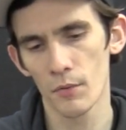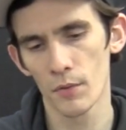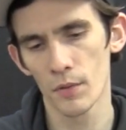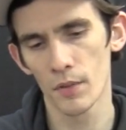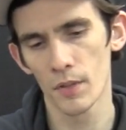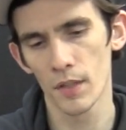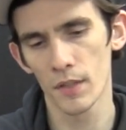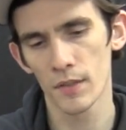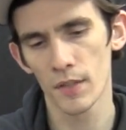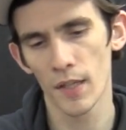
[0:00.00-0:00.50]

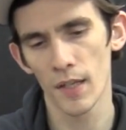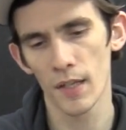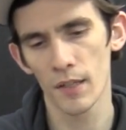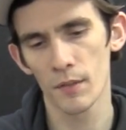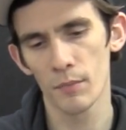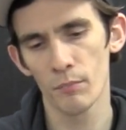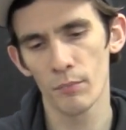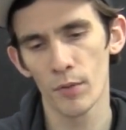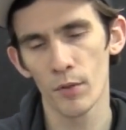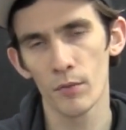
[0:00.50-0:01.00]
or
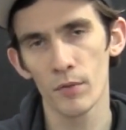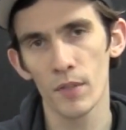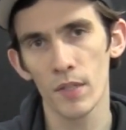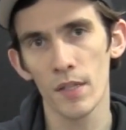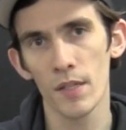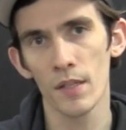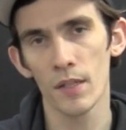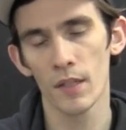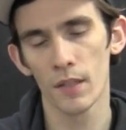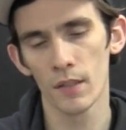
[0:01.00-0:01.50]
attack
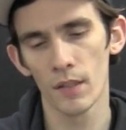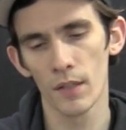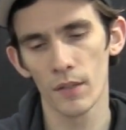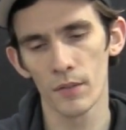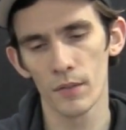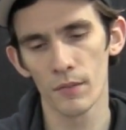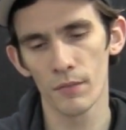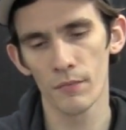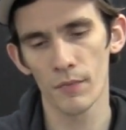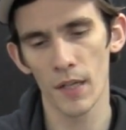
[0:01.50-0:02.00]
protein and
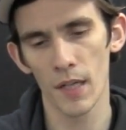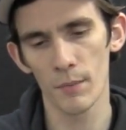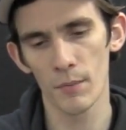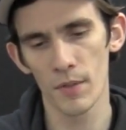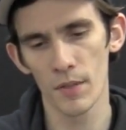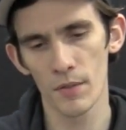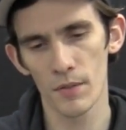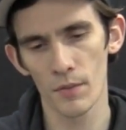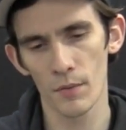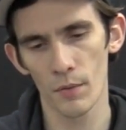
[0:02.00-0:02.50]
other
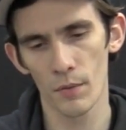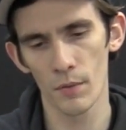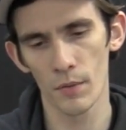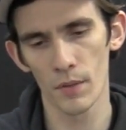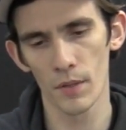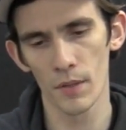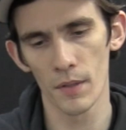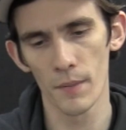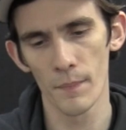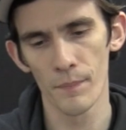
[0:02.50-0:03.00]
fibers
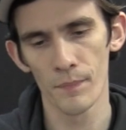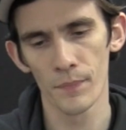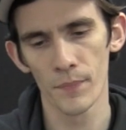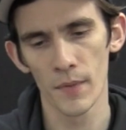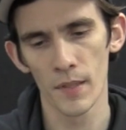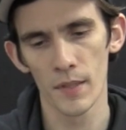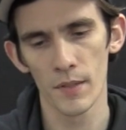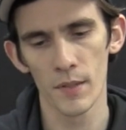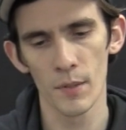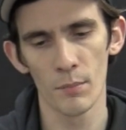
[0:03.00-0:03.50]
or
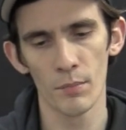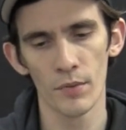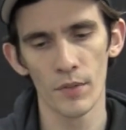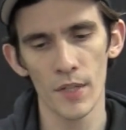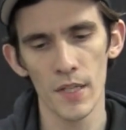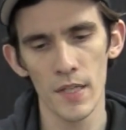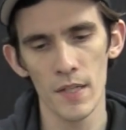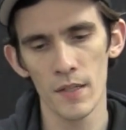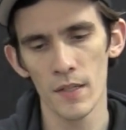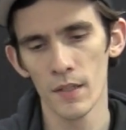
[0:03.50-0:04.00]

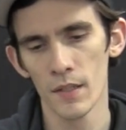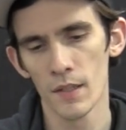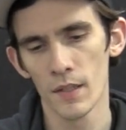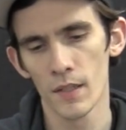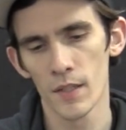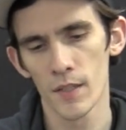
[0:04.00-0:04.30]
debris.